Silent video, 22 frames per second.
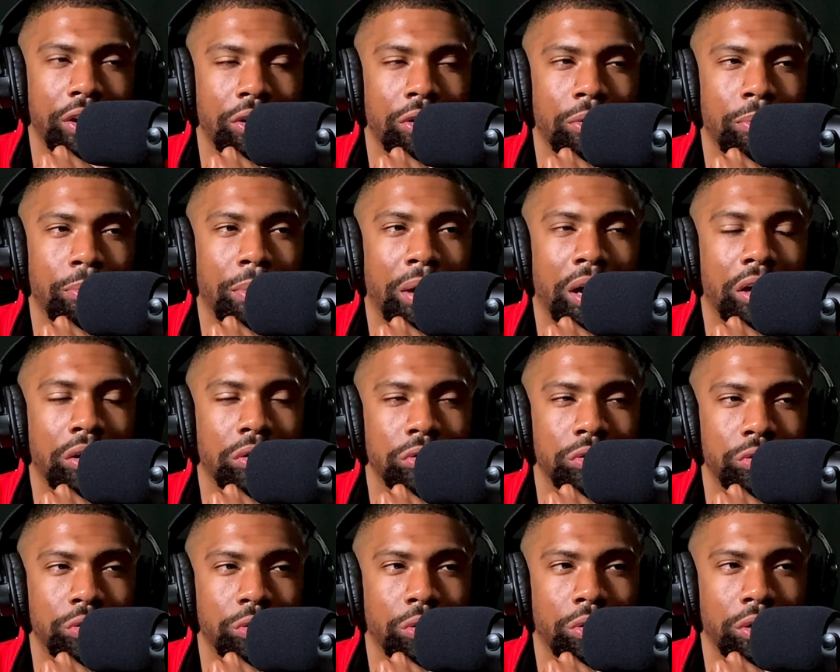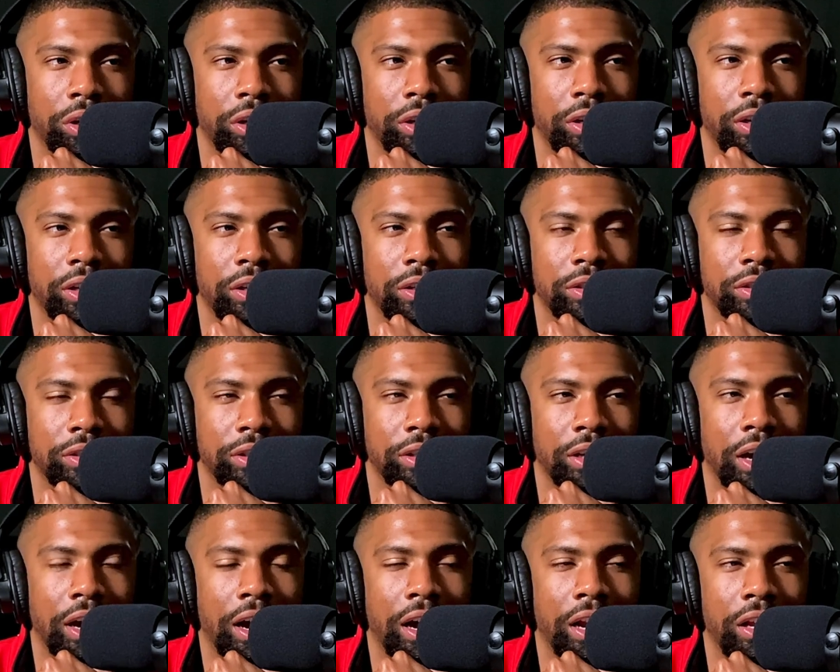or Michael Jordan and
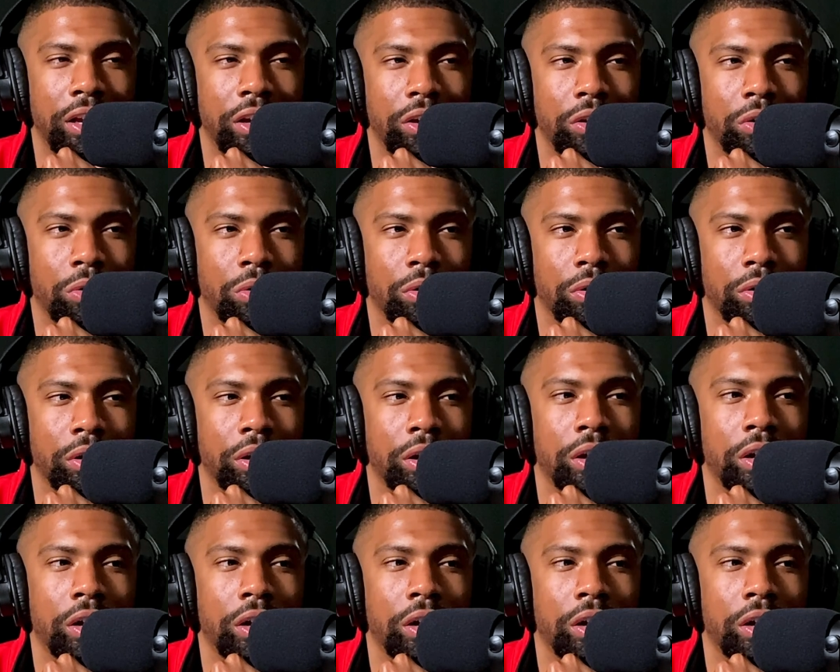Scottie, or